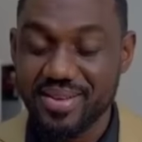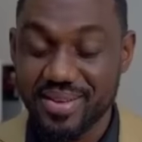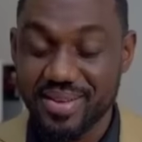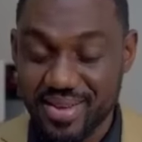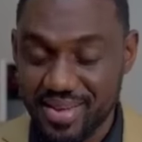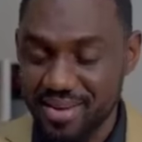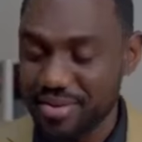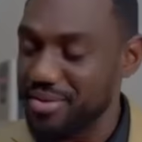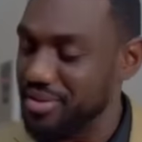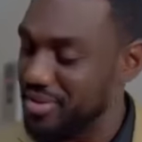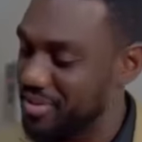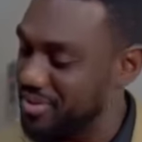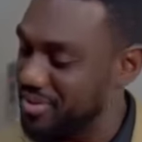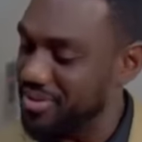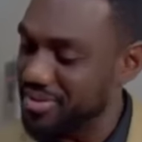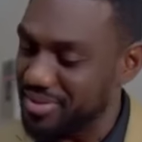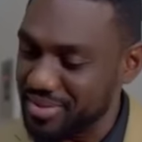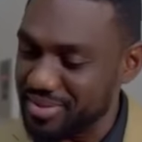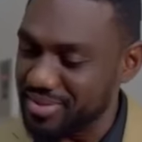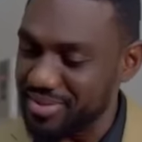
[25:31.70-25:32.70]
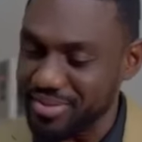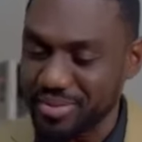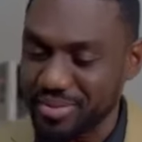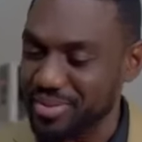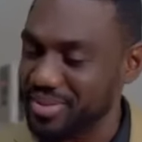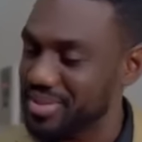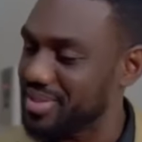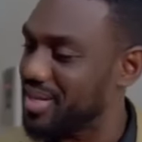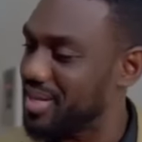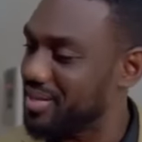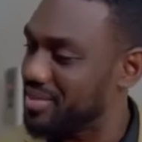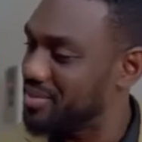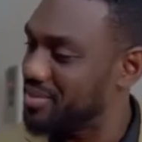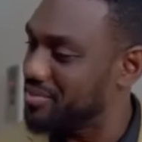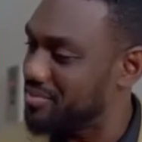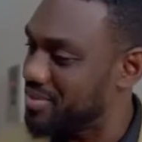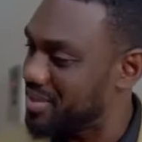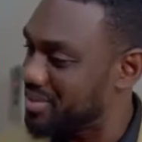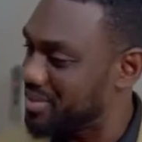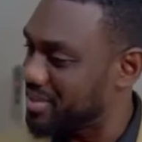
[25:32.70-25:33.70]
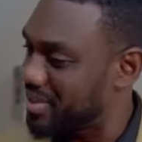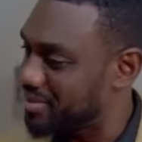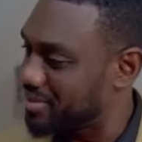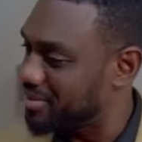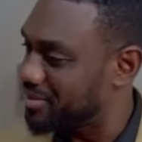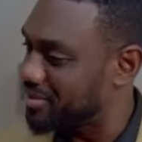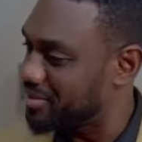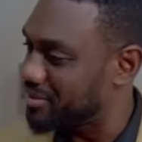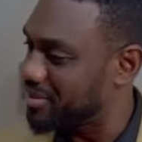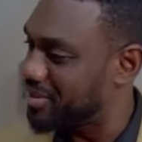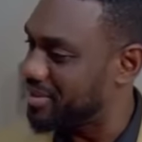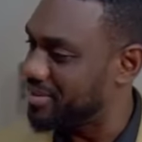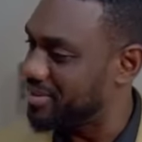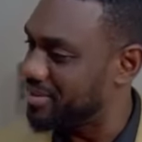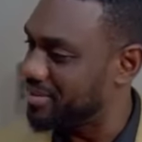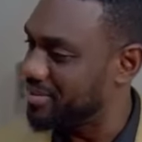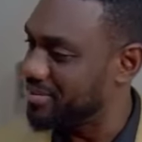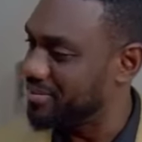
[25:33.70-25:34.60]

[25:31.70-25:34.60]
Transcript: Now it's all starting to make sense to me.